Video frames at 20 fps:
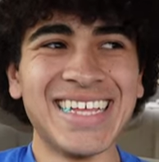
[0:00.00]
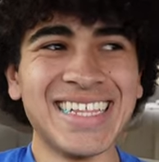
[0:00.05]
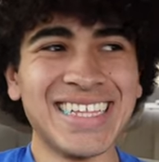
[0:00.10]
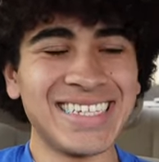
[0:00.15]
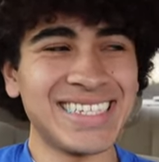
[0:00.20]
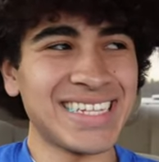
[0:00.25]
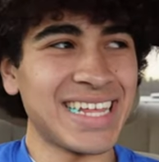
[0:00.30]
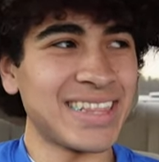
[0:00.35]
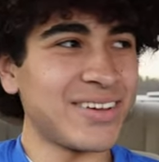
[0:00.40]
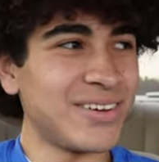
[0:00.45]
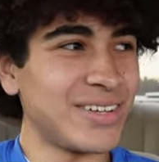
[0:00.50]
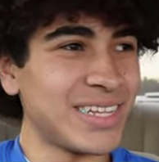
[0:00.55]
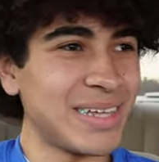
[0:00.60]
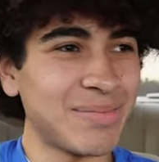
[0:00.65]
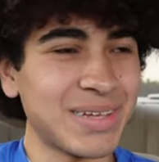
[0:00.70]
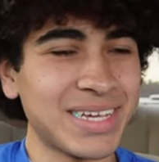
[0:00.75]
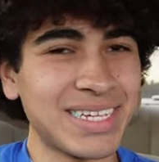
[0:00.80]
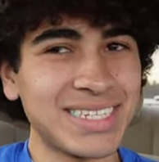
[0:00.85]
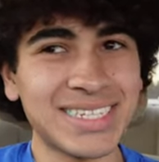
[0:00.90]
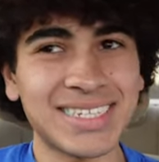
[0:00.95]
this is not the only
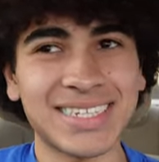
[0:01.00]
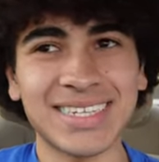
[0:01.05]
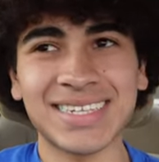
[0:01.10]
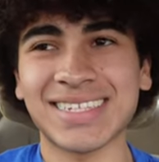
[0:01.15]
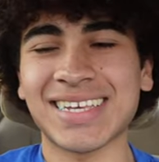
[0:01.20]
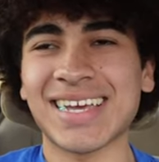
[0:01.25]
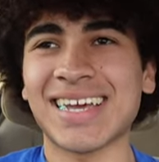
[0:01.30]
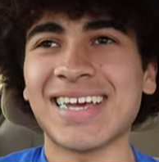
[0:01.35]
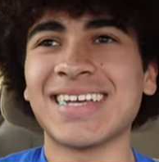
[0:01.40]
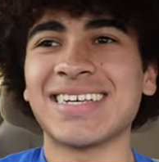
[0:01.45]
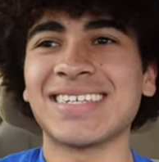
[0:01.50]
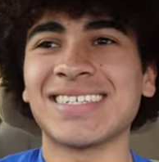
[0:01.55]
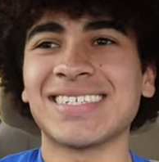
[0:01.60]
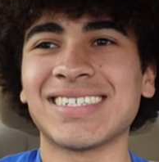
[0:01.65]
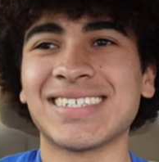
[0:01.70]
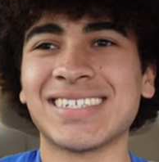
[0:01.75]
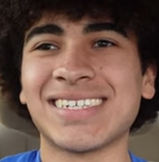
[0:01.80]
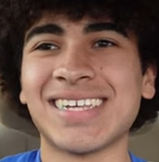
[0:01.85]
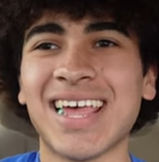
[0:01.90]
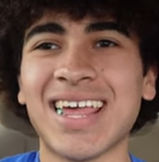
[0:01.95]
place that sells no, gas. It
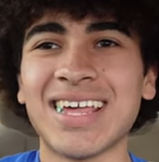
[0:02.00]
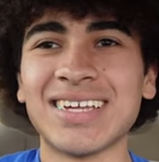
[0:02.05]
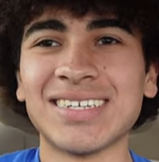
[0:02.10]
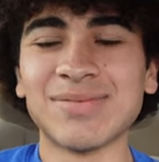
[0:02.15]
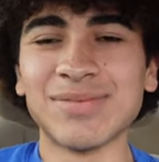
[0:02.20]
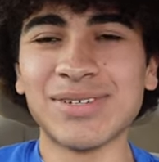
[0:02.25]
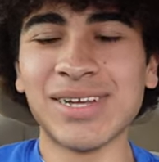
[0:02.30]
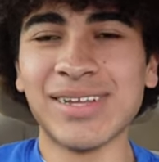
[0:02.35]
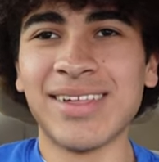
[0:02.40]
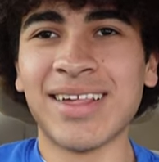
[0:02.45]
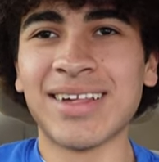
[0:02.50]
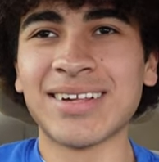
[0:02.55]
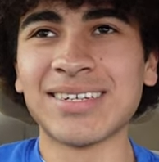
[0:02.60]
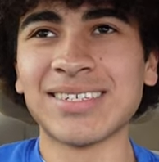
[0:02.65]
sells gas at my car.